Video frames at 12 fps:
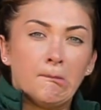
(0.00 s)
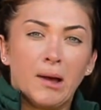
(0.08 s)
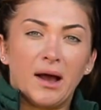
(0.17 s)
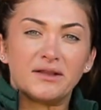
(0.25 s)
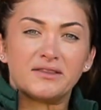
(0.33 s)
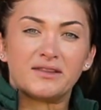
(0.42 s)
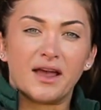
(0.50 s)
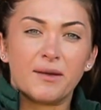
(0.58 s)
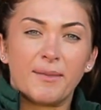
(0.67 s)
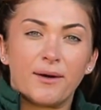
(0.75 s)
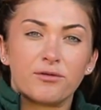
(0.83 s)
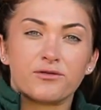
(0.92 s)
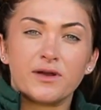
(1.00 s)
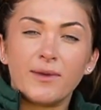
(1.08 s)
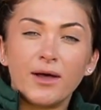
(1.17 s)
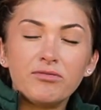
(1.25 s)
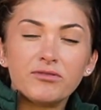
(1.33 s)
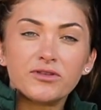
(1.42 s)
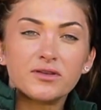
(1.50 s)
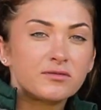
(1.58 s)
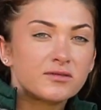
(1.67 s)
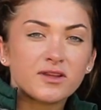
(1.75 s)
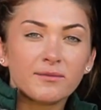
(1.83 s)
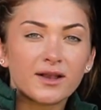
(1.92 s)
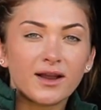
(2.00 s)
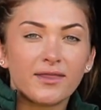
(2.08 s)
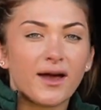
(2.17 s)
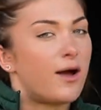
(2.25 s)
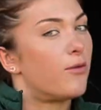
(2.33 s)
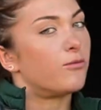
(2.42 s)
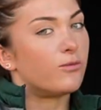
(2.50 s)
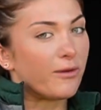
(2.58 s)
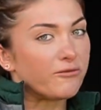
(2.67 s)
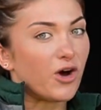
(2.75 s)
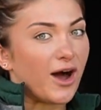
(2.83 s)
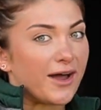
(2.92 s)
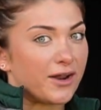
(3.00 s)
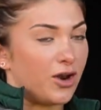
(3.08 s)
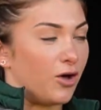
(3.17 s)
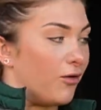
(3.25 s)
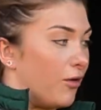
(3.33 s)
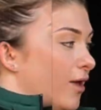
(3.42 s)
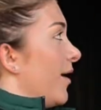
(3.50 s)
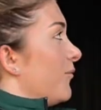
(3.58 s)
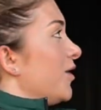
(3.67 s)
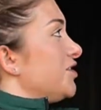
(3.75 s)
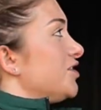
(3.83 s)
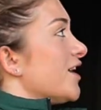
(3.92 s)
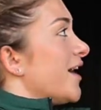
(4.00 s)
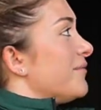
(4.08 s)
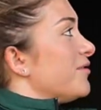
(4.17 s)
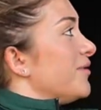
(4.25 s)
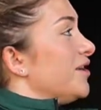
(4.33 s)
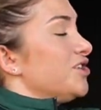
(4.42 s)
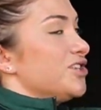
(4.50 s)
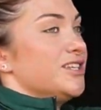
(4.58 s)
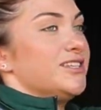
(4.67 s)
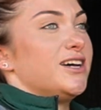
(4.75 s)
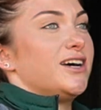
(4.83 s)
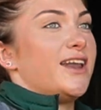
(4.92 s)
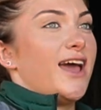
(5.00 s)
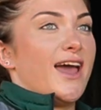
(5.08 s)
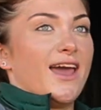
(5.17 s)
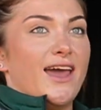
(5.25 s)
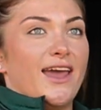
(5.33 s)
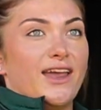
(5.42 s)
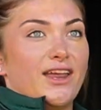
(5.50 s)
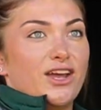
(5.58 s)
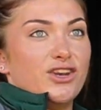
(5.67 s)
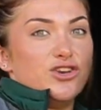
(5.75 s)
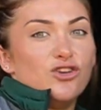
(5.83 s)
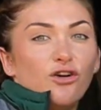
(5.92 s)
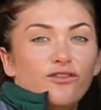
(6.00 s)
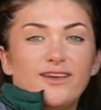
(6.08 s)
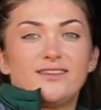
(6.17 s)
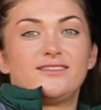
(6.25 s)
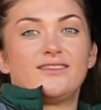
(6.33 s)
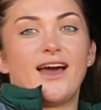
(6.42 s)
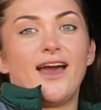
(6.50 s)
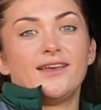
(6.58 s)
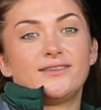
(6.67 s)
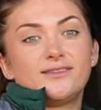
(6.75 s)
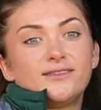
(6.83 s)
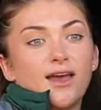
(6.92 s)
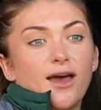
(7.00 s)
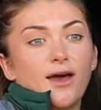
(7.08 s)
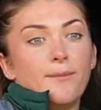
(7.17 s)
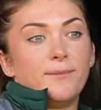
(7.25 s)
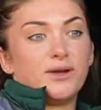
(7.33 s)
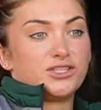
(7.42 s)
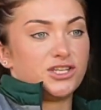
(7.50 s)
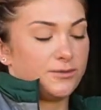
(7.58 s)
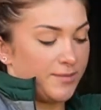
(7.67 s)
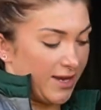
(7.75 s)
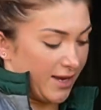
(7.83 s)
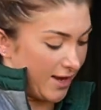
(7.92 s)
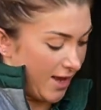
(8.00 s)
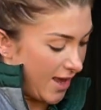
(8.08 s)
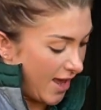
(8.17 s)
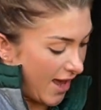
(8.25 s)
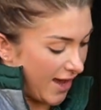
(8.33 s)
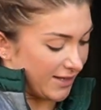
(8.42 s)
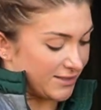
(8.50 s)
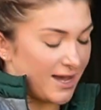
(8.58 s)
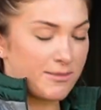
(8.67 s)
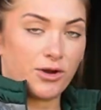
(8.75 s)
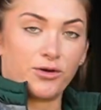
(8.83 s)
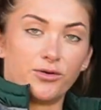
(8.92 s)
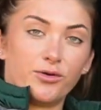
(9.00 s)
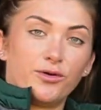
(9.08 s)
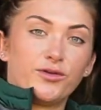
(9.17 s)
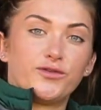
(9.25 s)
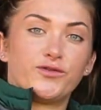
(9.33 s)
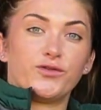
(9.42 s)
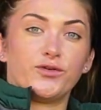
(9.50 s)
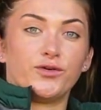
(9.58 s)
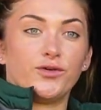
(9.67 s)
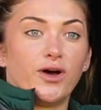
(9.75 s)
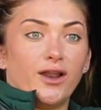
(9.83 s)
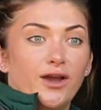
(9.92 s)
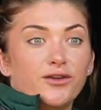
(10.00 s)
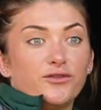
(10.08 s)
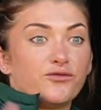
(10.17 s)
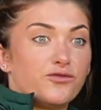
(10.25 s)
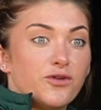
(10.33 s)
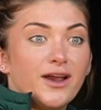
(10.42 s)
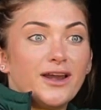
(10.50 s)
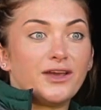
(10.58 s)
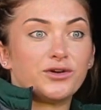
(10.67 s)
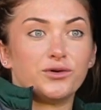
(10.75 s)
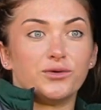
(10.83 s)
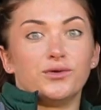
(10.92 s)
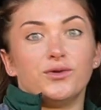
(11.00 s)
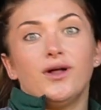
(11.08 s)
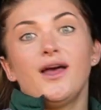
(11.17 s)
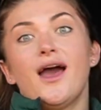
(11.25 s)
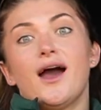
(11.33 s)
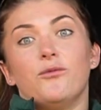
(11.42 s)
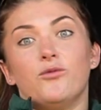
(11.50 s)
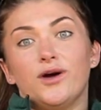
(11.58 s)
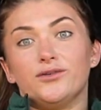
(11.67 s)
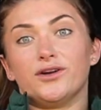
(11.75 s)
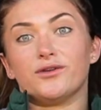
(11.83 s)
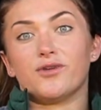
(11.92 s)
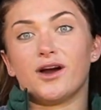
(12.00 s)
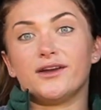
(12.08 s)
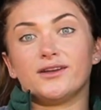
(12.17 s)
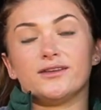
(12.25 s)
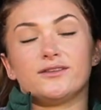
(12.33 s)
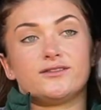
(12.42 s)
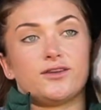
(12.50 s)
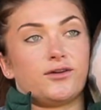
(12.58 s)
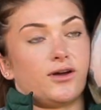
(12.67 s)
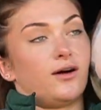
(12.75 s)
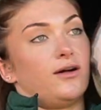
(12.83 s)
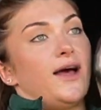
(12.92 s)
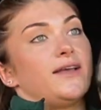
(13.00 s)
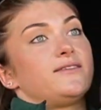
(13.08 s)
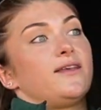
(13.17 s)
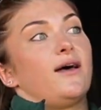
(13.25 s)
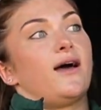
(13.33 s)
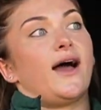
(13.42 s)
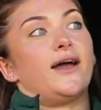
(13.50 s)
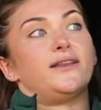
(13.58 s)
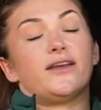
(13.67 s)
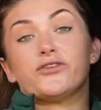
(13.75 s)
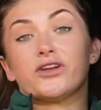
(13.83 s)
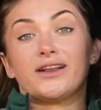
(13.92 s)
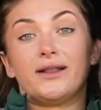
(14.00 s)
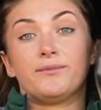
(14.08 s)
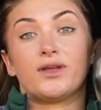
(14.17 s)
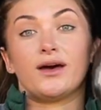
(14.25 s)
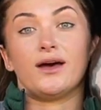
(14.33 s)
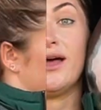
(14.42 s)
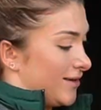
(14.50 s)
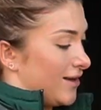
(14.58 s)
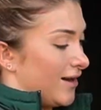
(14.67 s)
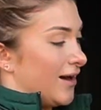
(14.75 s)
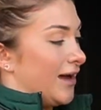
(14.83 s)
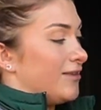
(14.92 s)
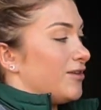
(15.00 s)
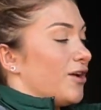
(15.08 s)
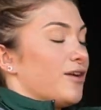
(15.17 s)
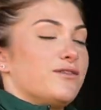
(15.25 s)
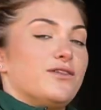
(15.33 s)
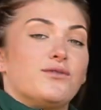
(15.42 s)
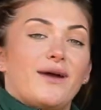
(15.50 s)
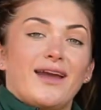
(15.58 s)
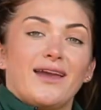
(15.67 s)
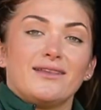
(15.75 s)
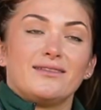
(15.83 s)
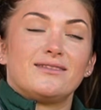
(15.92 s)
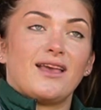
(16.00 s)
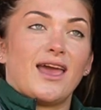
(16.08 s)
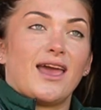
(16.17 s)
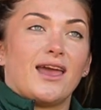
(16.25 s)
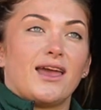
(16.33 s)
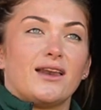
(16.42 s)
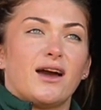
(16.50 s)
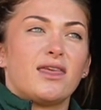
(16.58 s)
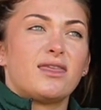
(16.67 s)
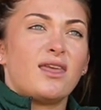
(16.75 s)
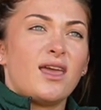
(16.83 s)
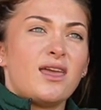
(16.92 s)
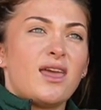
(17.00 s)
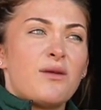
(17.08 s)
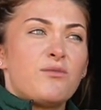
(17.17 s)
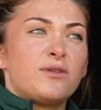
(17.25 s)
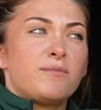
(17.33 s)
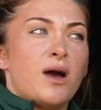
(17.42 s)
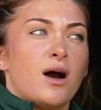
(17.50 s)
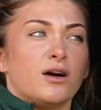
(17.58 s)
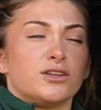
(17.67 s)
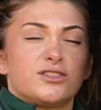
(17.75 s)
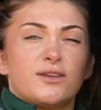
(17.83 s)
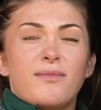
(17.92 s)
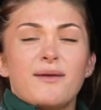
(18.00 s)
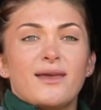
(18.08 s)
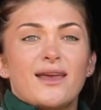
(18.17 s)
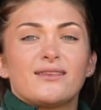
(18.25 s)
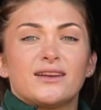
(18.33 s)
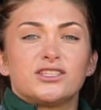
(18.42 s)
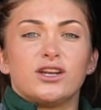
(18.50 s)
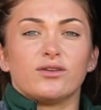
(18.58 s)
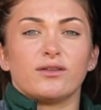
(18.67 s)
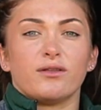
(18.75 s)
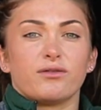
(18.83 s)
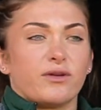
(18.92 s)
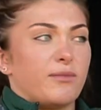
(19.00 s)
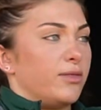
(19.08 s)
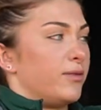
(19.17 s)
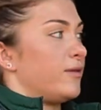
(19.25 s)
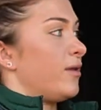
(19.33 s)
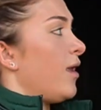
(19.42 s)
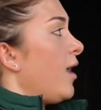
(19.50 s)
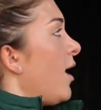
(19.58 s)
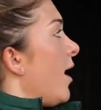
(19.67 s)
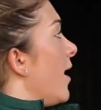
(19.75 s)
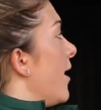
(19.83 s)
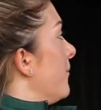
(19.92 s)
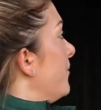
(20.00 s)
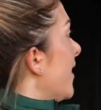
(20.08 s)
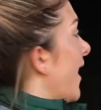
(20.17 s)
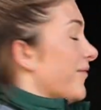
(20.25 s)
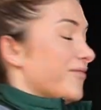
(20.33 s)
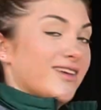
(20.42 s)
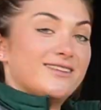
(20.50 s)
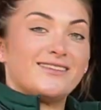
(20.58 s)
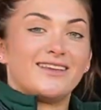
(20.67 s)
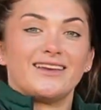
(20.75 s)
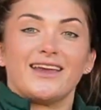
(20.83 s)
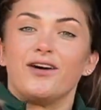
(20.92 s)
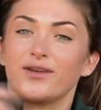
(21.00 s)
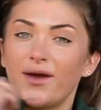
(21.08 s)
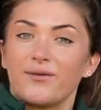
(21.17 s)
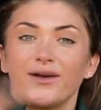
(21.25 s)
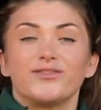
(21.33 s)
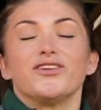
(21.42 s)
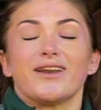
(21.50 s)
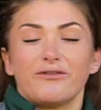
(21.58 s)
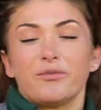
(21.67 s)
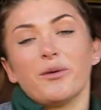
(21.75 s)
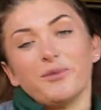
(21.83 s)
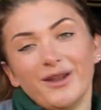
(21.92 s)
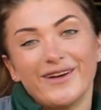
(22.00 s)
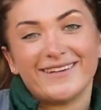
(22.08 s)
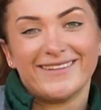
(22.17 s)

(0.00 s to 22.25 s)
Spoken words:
I'd say about 3 months, something like that. I've not had her long. When she came to me, she'd done a novice test, but she'd been a demo horse for a load of really cool and well-known riders, so Carl Hester and Ingrid Klimke, and I took over the reins in, I think it was March, so maybe it is actually longer than 3 months. But yeah, this is Edie. I'll get her out so you can have a proper look.